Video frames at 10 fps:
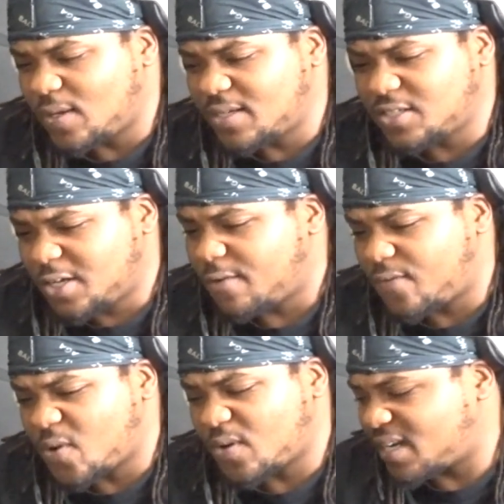through a
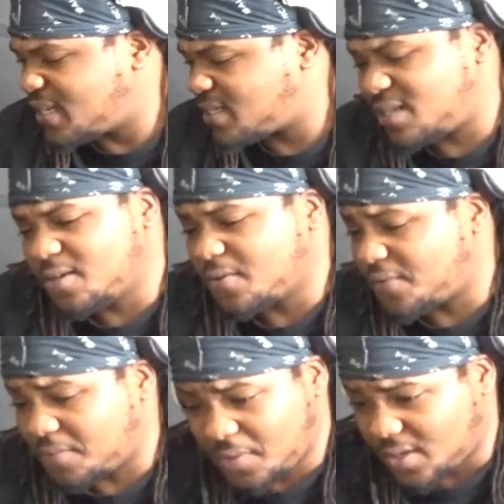jail phone and I
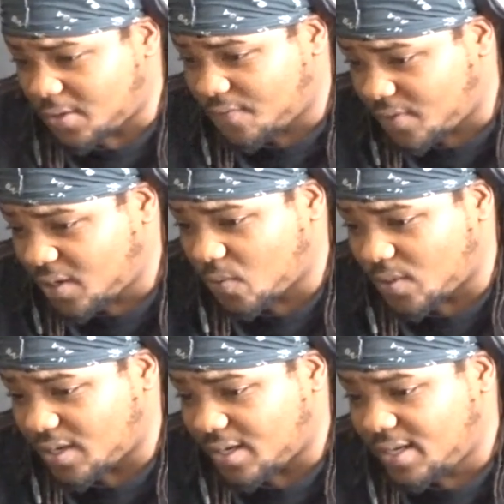still, you know,
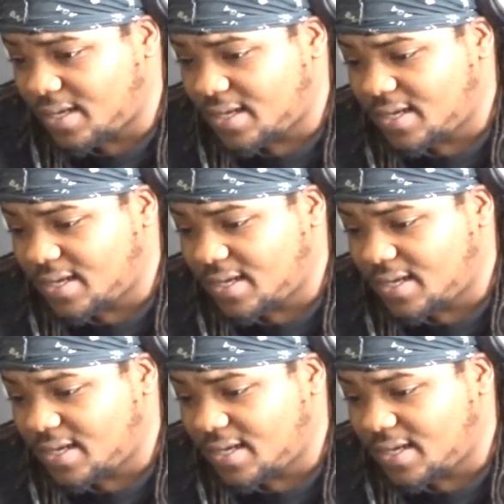fuck with it.